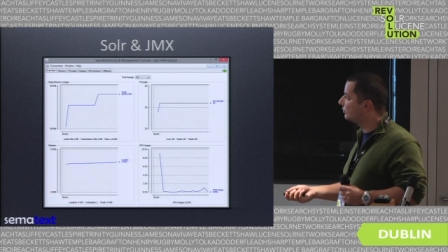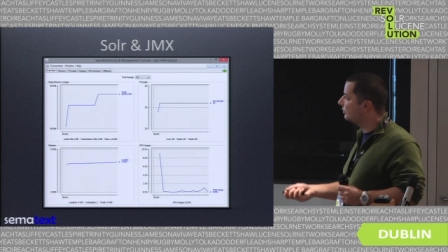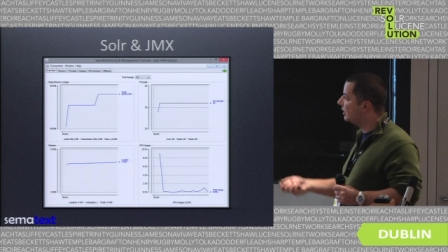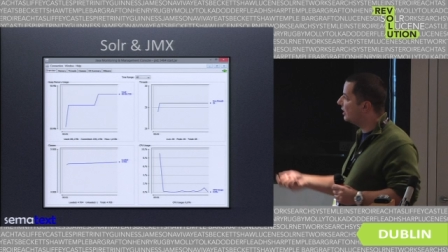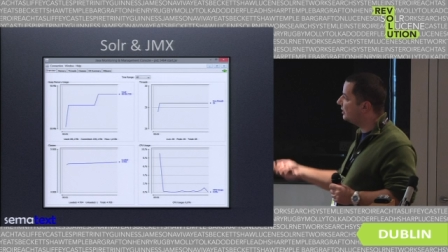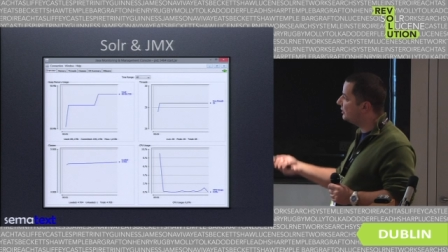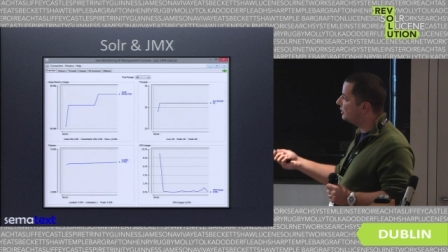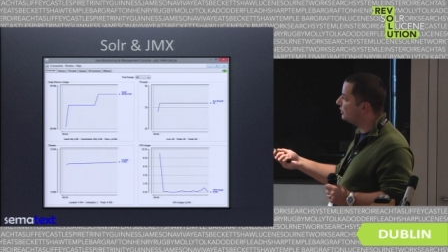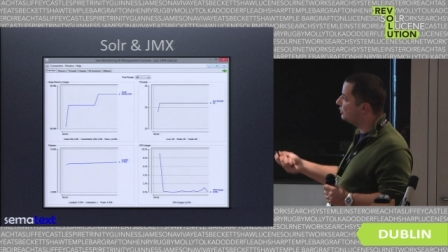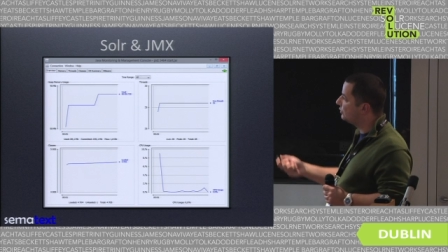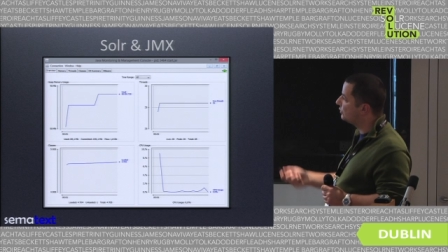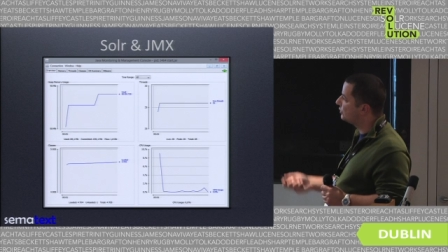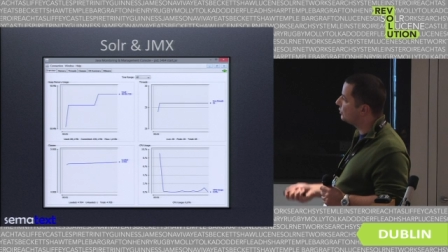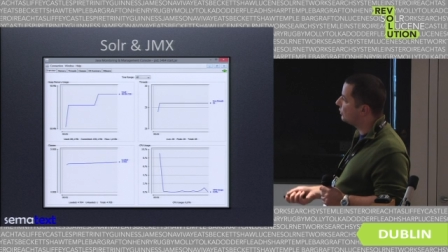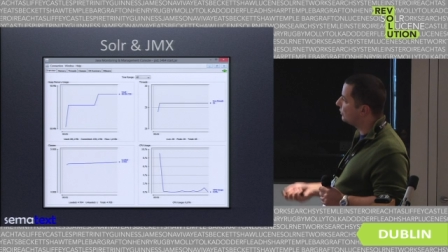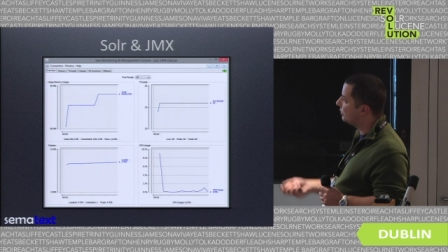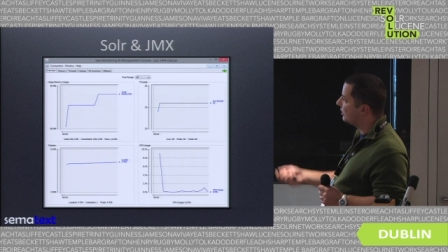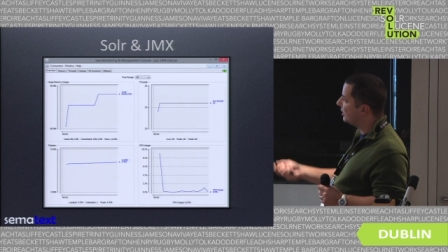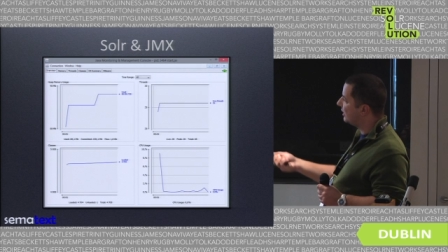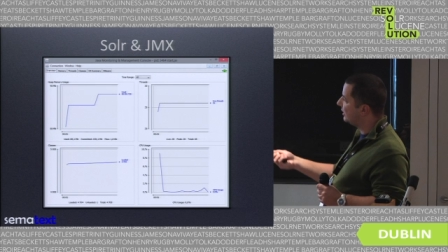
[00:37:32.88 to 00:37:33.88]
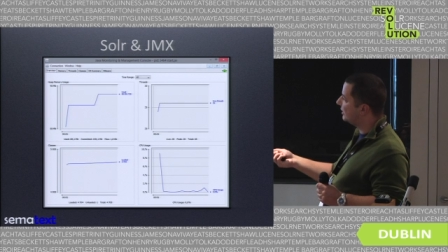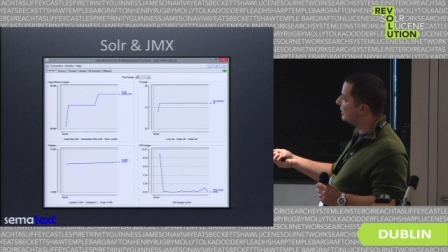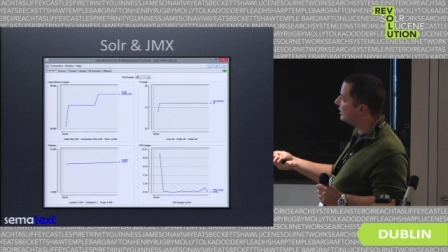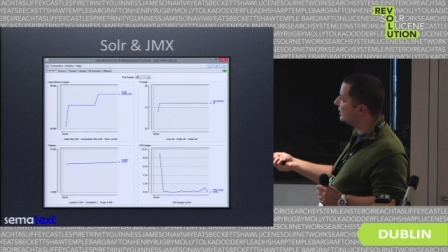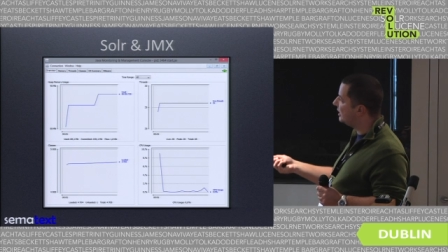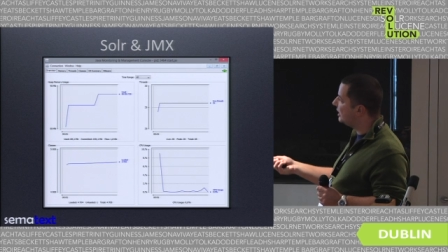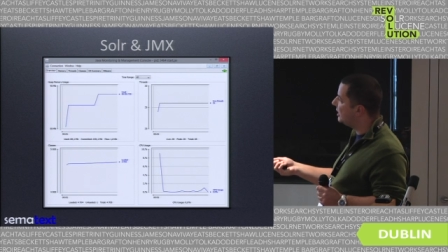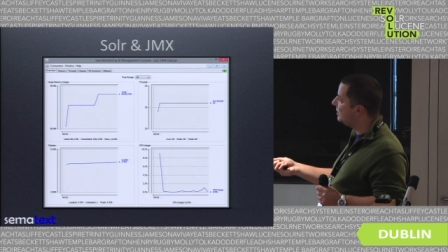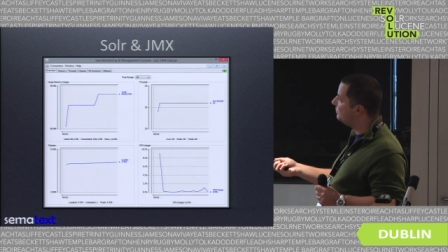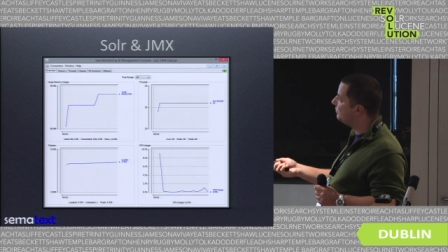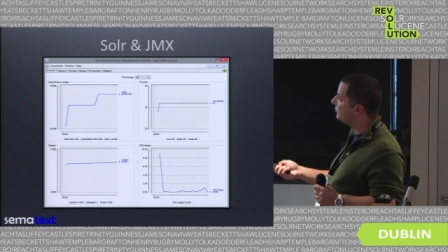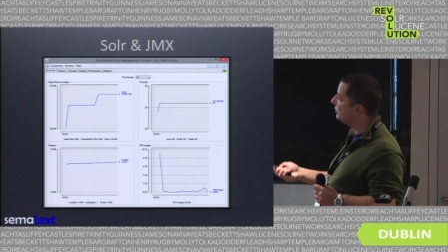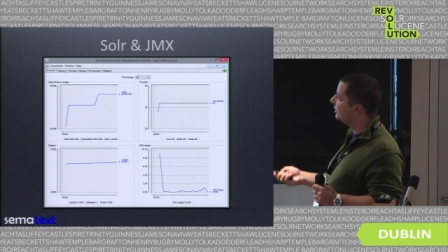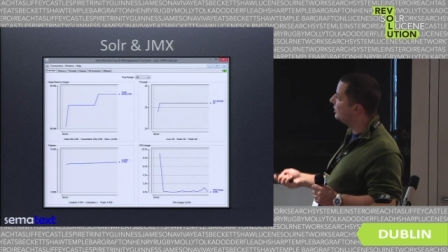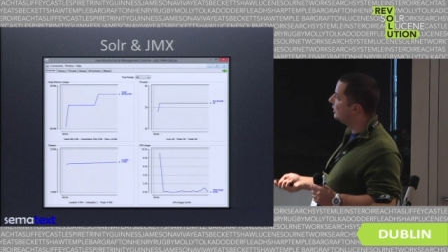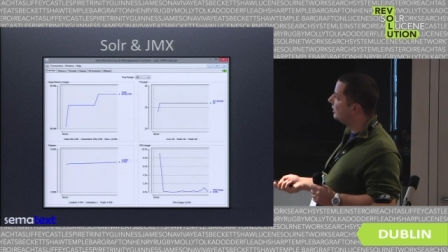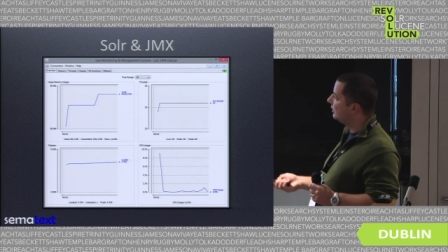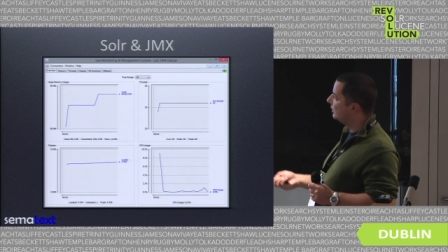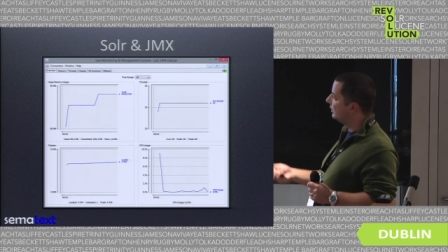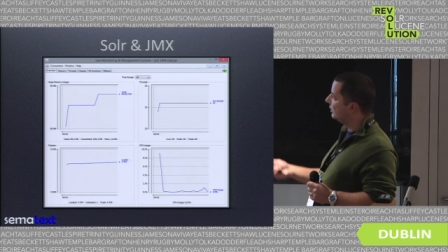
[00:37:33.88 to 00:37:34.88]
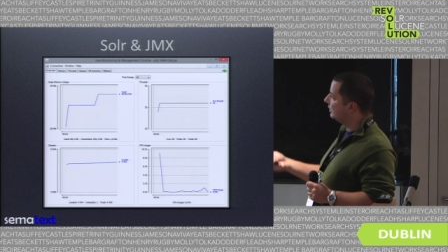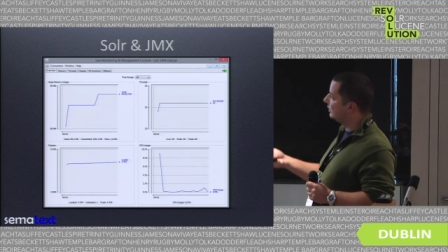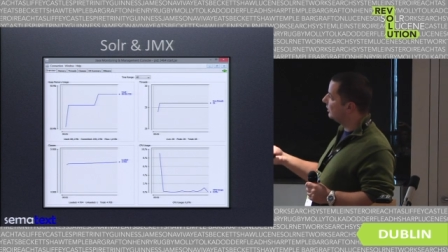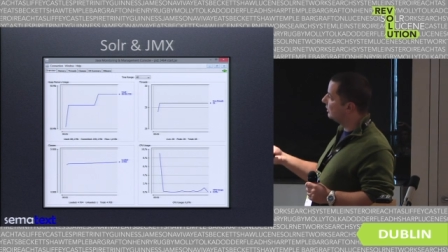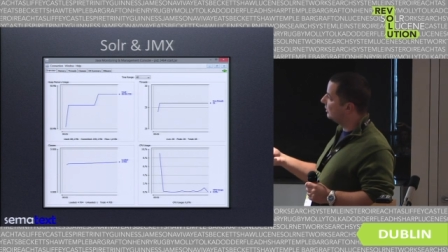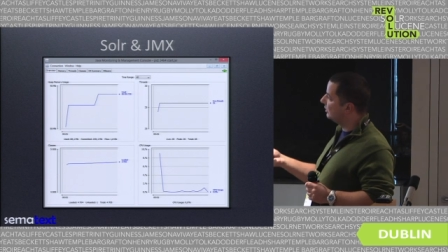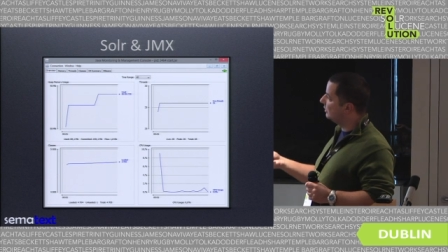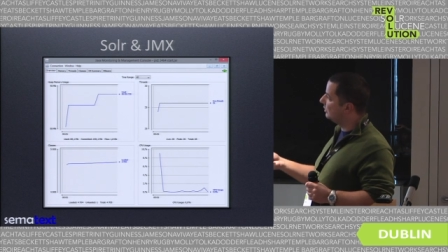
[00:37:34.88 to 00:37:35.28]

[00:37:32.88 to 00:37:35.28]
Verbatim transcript: related to Solr, like the heap, uh,